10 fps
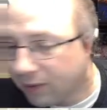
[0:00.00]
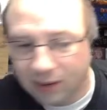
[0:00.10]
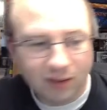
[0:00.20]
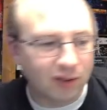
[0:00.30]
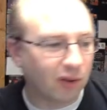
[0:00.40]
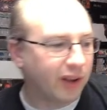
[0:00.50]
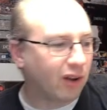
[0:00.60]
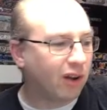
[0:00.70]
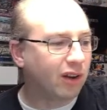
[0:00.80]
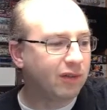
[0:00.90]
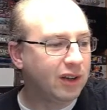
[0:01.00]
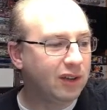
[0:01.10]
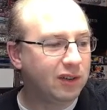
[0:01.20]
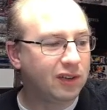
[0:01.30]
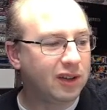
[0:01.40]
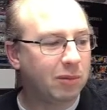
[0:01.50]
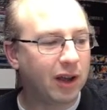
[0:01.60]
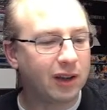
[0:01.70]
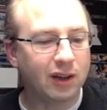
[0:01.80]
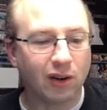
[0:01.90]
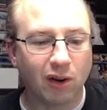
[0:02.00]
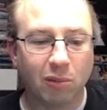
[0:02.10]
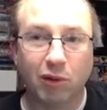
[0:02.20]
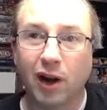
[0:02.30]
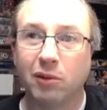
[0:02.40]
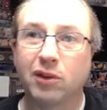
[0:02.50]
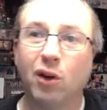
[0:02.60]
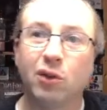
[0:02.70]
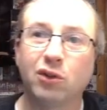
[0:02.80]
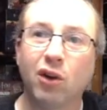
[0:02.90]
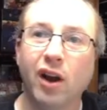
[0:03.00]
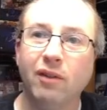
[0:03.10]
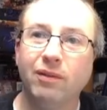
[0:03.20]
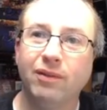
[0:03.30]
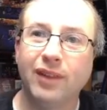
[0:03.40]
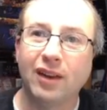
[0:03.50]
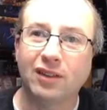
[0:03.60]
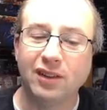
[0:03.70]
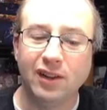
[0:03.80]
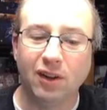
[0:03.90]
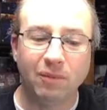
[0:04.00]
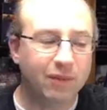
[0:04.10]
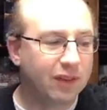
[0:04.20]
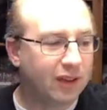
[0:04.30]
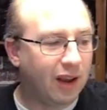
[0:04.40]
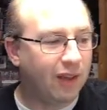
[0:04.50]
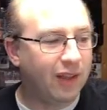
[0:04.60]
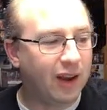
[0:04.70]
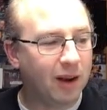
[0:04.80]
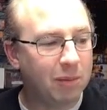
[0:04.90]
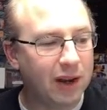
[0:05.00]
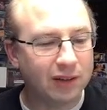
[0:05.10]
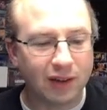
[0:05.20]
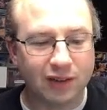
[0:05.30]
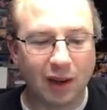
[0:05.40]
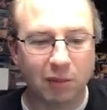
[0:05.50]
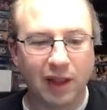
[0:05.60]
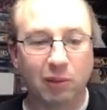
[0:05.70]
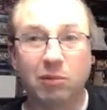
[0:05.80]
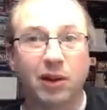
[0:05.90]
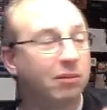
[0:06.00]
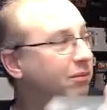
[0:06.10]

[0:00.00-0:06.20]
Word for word: So like all of these you see back here all primed with ghost gray. That's the deal. And then I paint on top of that with my